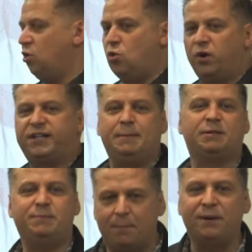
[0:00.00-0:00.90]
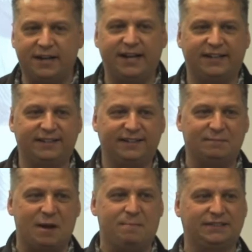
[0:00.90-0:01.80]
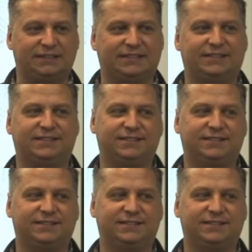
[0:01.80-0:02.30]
What keeps me up at night in my business?